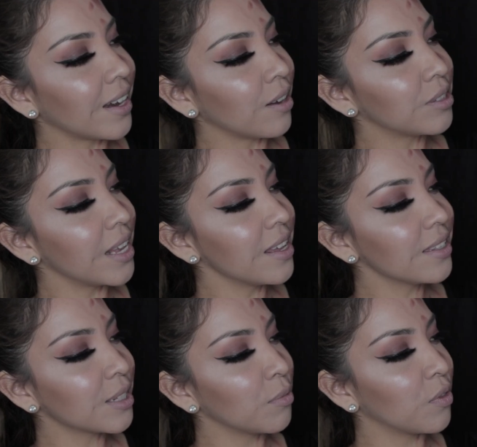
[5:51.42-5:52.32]
And now taking
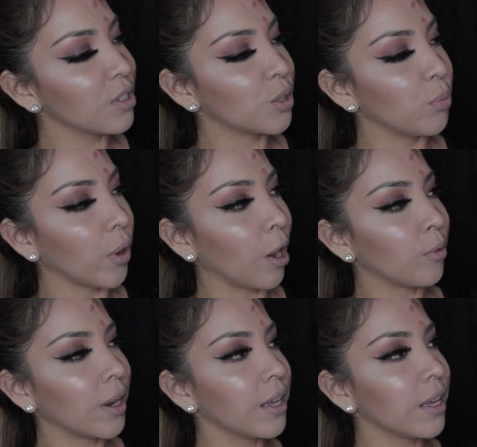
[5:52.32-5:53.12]
some of this brown right